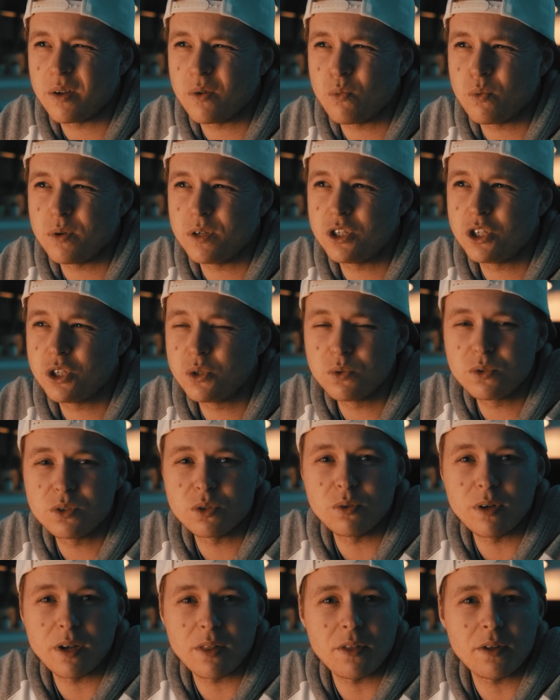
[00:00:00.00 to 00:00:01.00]
We shoot
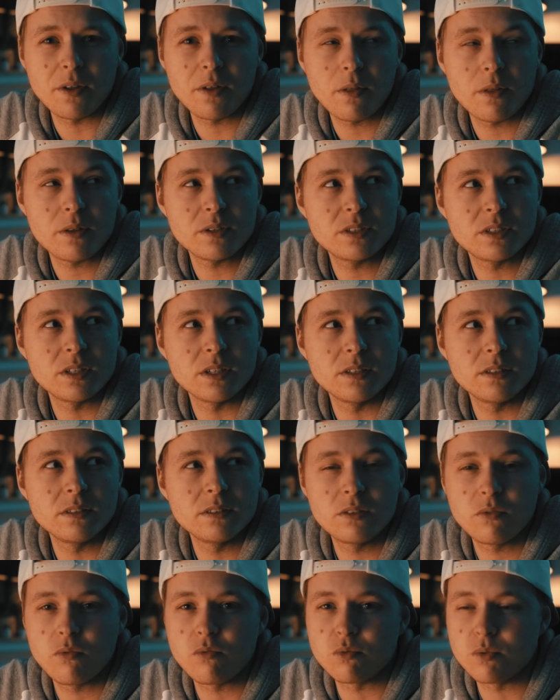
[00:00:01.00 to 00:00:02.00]
together
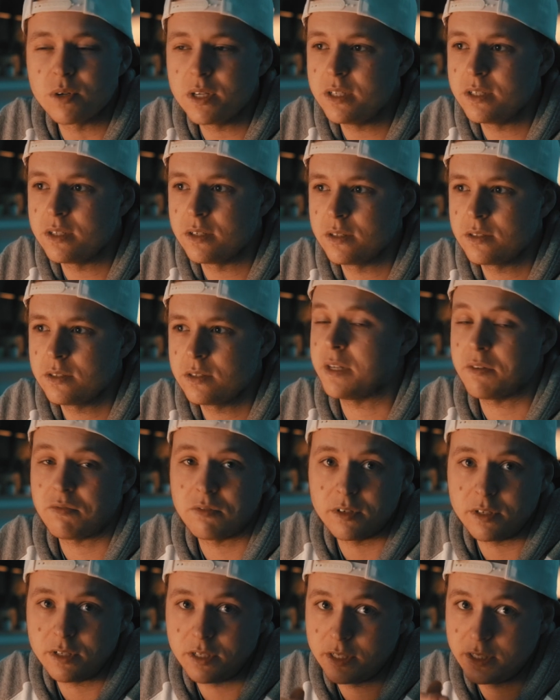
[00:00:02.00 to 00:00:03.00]
since 3 years.
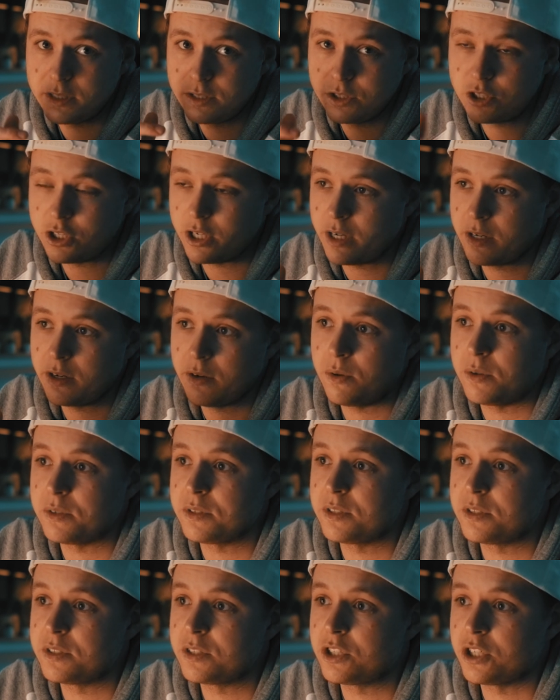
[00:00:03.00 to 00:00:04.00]
Definitely check out
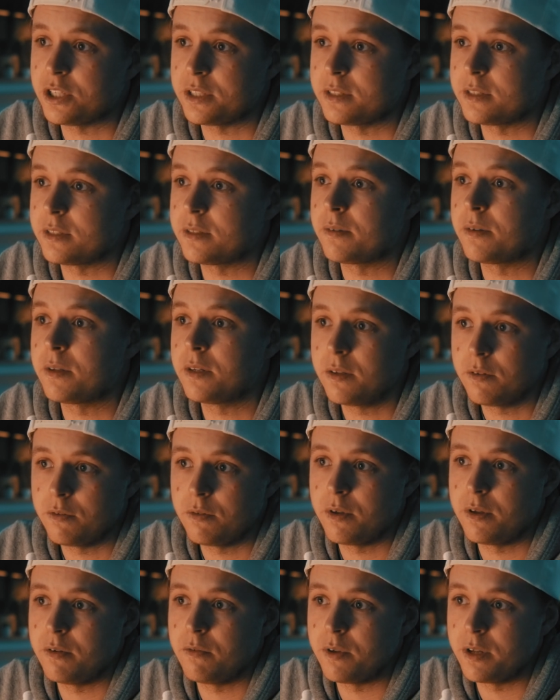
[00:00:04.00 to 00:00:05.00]
his channel.
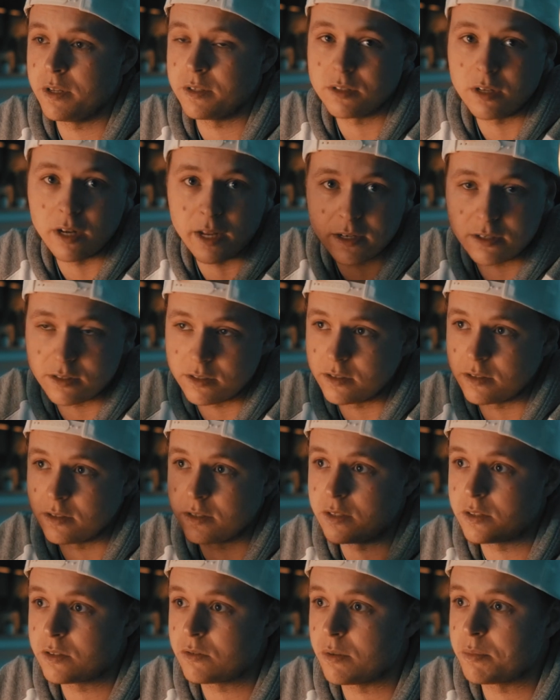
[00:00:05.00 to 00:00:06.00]
It's linked in the
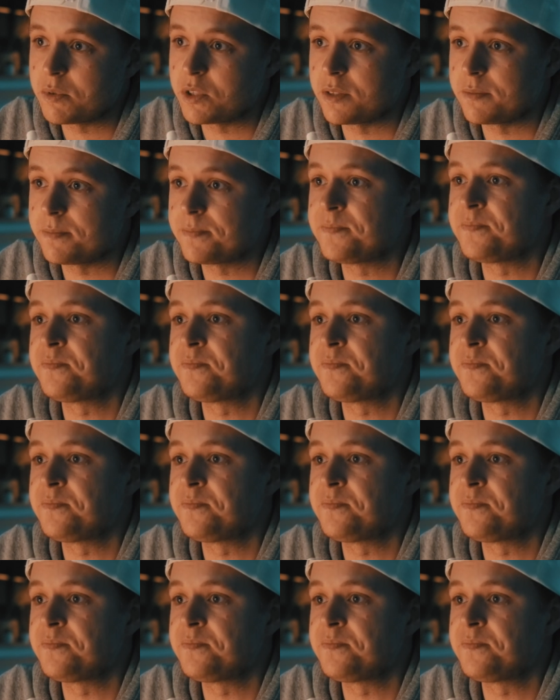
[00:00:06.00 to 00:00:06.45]
description.